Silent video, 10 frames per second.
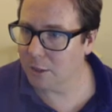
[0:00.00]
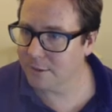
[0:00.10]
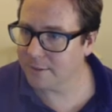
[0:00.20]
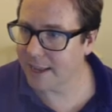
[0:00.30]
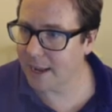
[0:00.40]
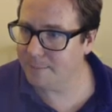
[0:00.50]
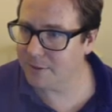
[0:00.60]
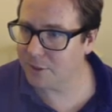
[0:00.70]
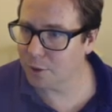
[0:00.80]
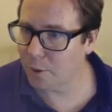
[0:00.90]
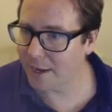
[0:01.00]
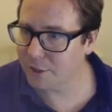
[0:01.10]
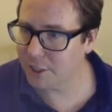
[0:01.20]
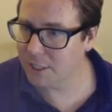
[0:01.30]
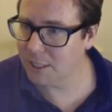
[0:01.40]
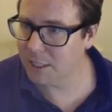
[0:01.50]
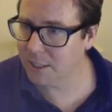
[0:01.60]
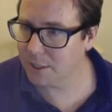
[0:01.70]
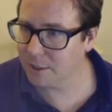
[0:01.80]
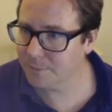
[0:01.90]
looks like I missed a question
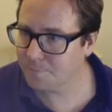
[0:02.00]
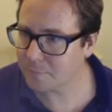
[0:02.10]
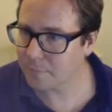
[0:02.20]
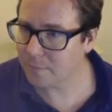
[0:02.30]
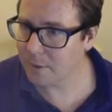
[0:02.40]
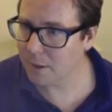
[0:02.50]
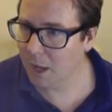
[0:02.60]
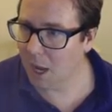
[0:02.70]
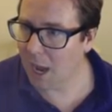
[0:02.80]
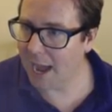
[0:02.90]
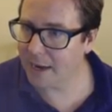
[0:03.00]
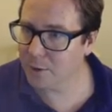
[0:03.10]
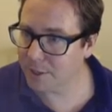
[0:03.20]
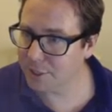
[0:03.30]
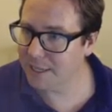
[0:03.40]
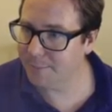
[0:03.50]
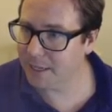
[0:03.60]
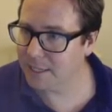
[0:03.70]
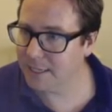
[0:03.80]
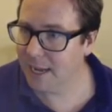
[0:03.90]
here. Had a question
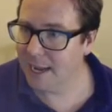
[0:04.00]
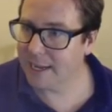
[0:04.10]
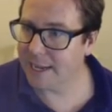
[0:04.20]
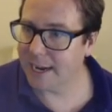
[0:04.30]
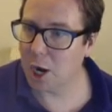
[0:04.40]
emailed in. Can I